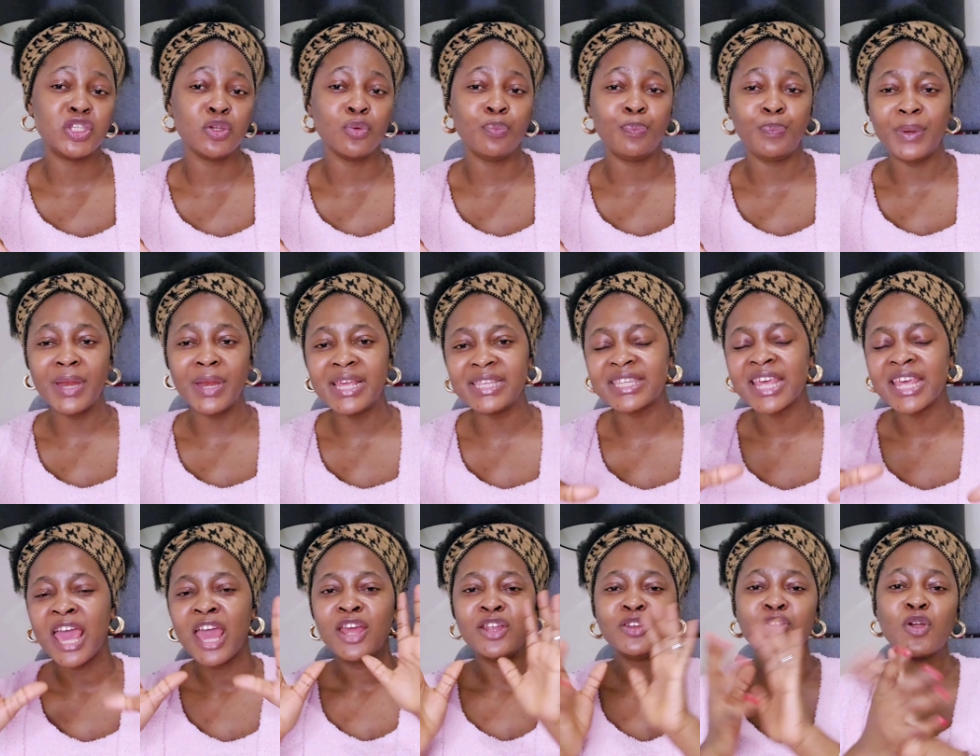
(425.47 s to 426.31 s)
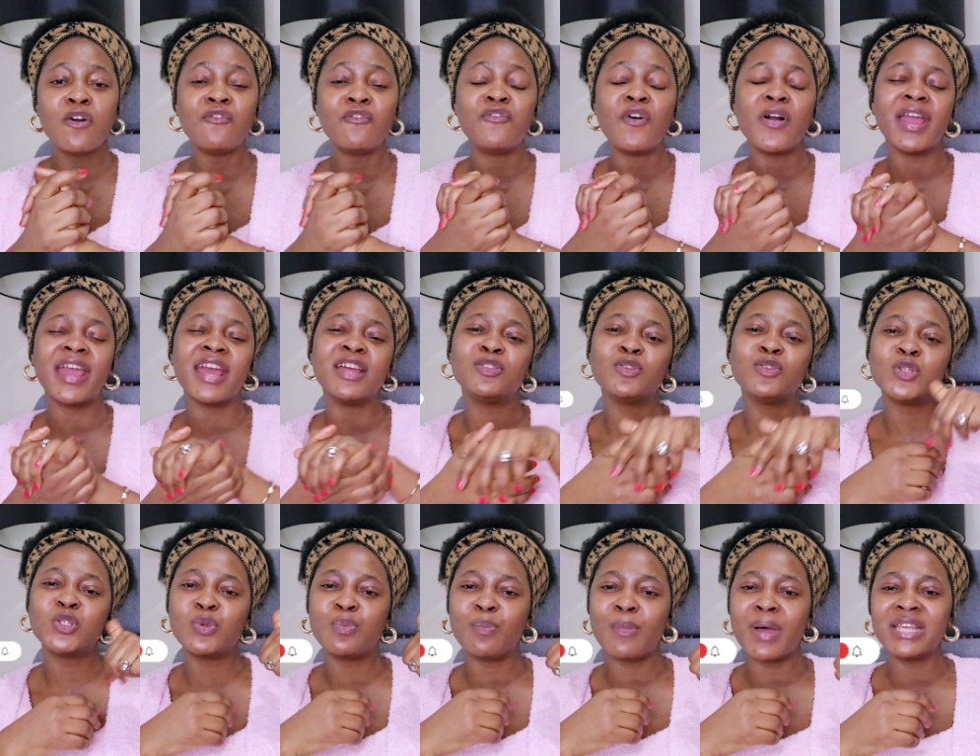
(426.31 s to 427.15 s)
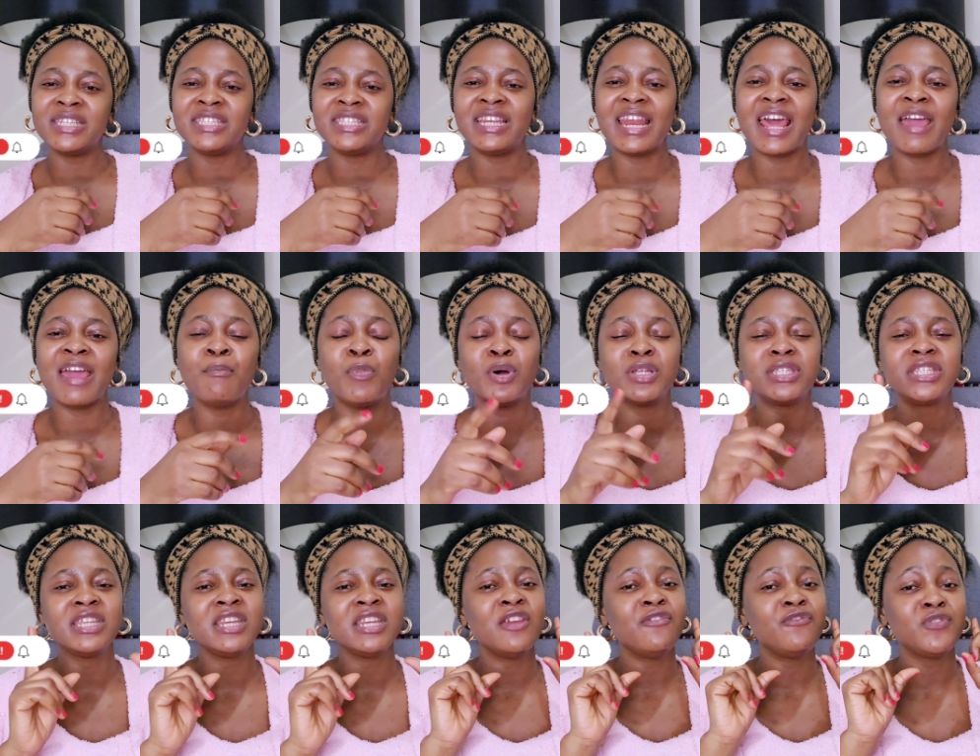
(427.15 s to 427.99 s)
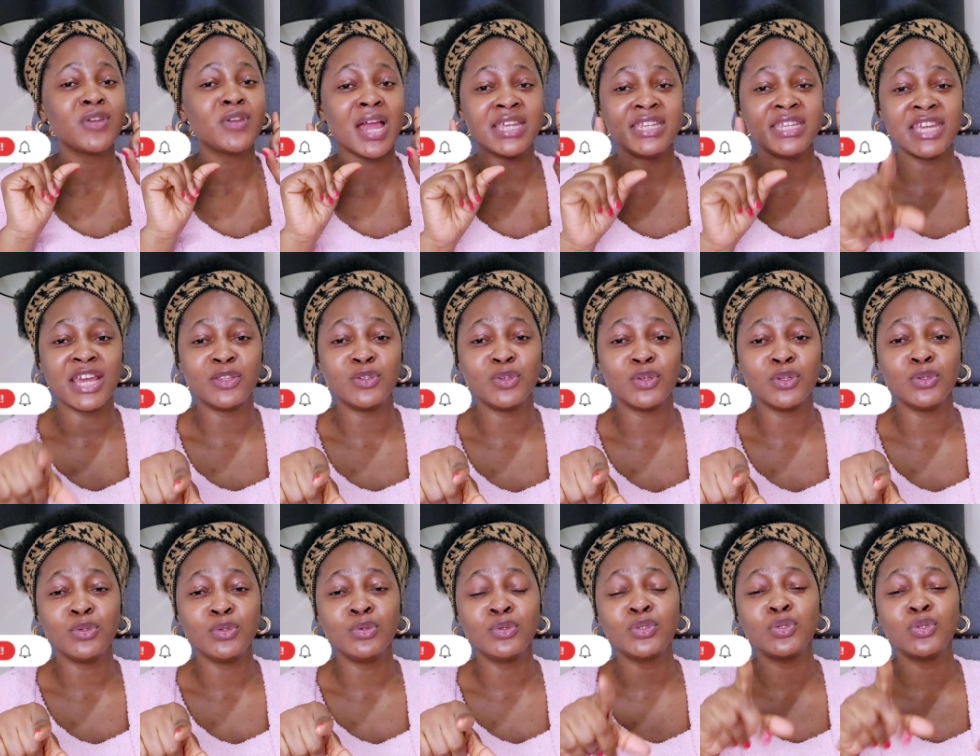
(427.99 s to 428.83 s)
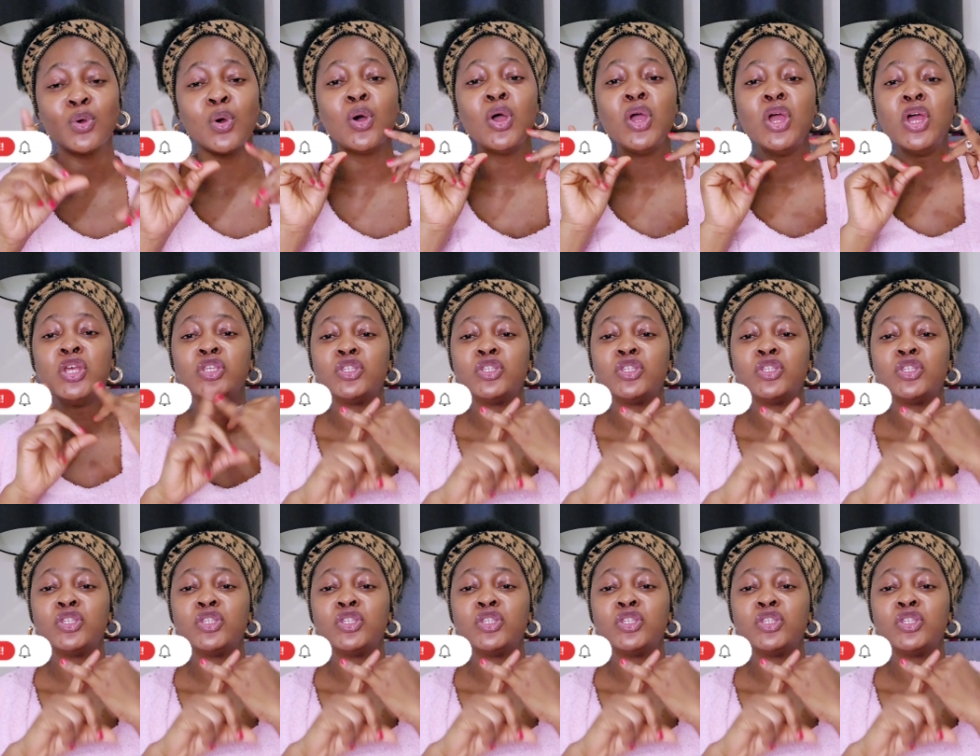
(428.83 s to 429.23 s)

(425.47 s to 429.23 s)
you. Please don't forget to smash the like button if you are yet to do so.